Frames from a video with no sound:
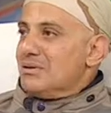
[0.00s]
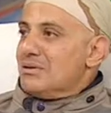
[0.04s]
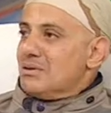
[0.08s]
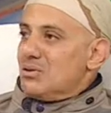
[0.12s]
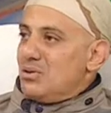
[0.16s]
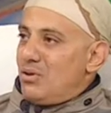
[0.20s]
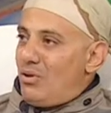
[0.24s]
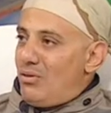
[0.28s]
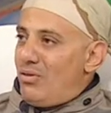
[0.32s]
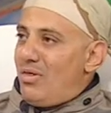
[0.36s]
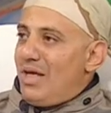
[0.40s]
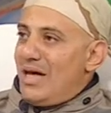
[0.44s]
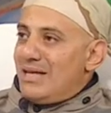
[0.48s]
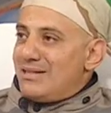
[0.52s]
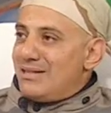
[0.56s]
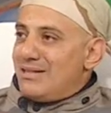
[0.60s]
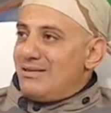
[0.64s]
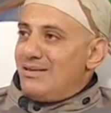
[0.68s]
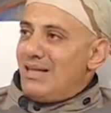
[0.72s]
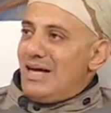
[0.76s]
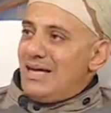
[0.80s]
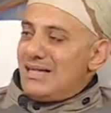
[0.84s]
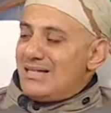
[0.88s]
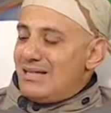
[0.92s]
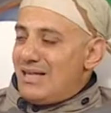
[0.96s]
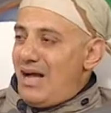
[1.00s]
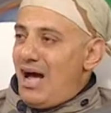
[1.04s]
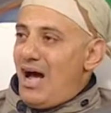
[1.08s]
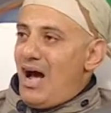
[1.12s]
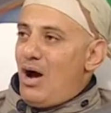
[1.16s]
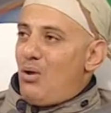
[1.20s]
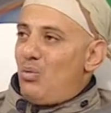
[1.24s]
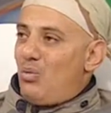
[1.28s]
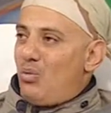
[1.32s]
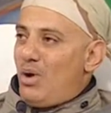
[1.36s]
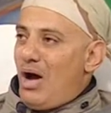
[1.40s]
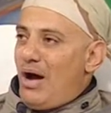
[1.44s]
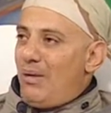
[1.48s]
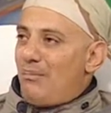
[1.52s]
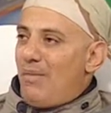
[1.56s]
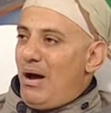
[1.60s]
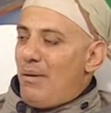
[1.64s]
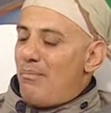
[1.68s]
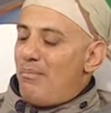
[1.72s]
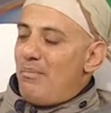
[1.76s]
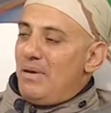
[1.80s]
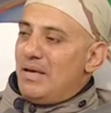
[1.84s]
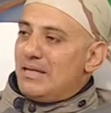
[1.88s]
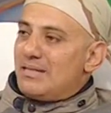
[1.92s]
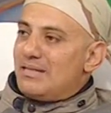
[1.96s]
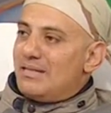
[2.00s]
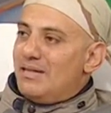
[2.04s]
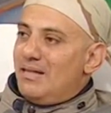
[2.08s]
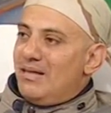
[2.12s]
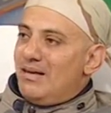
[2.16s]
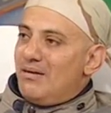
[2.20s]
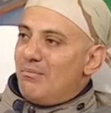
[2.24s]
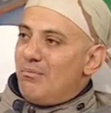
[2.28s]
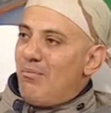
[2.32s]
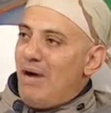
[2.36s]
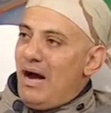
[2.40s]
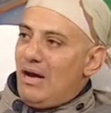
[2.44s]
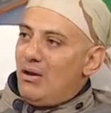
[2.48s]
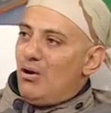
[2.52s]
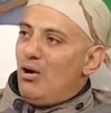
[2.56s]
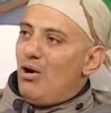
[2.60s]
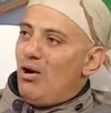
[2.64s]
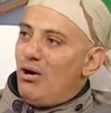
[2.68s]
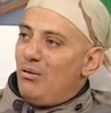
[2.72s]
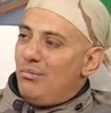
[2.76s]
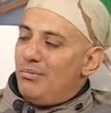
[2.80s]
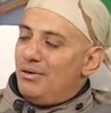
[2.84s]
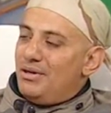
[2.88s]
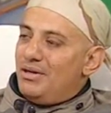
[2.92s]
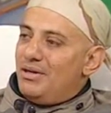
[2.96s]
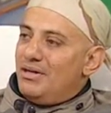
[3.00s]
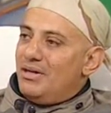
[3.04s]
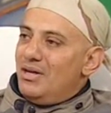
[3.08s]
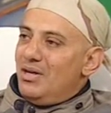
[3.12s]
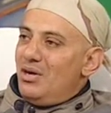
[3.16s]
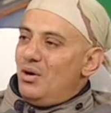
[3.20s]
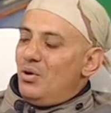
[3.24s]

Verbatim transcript: So that's that's how I'm, I'm, mixing my hobby